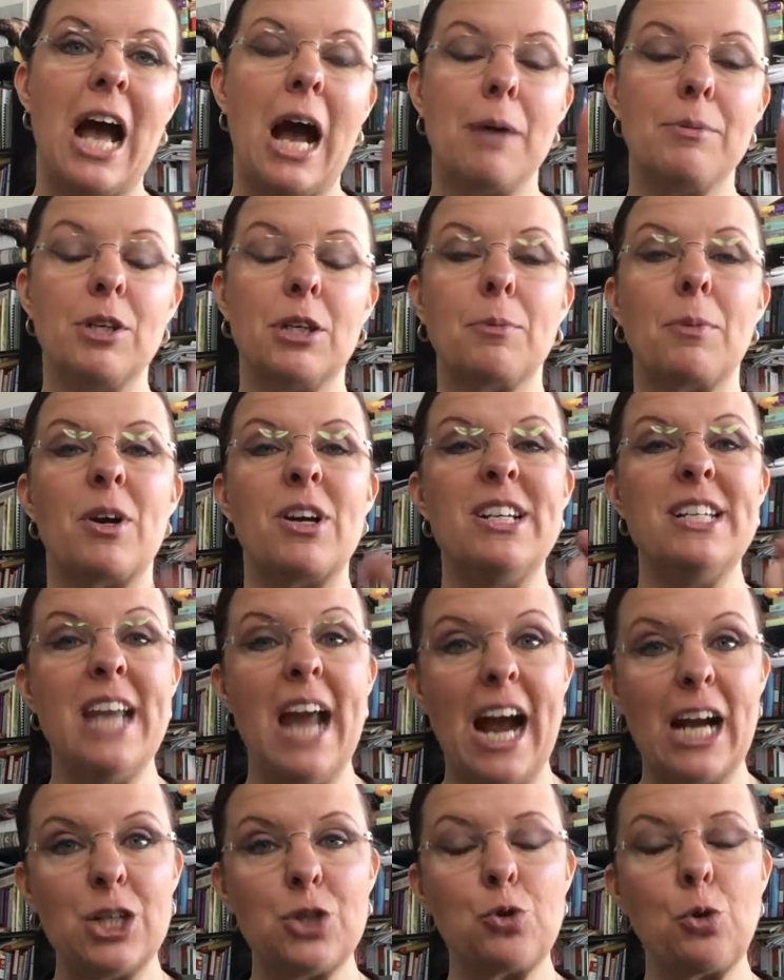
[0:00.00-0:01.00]
I'm talking about
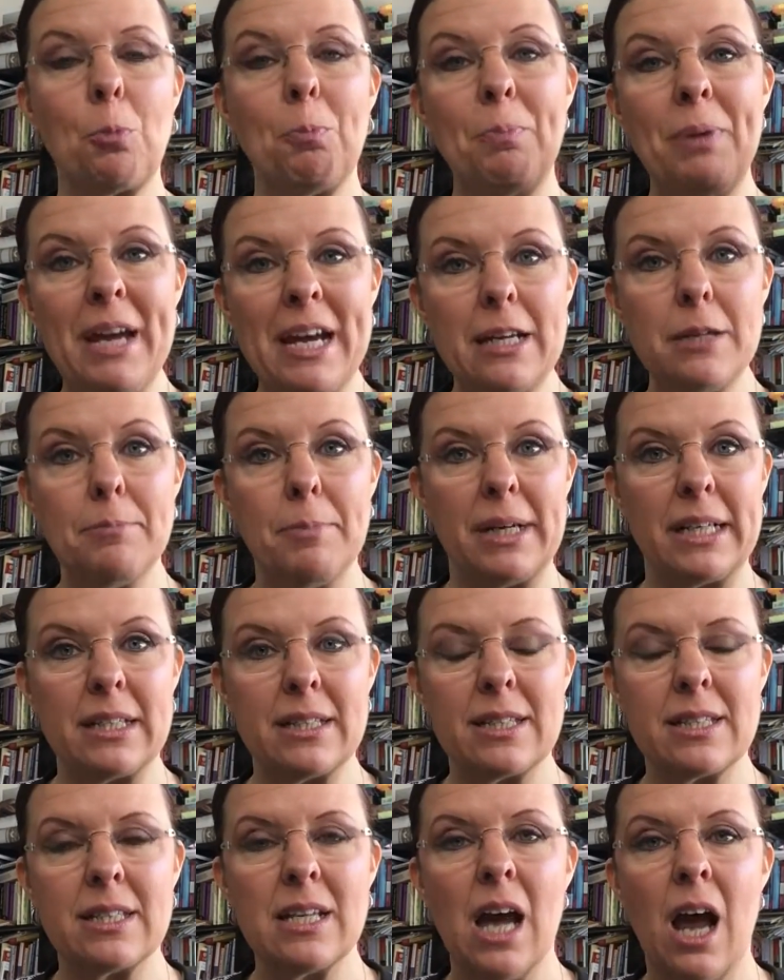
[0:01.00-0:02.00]
natural pigments.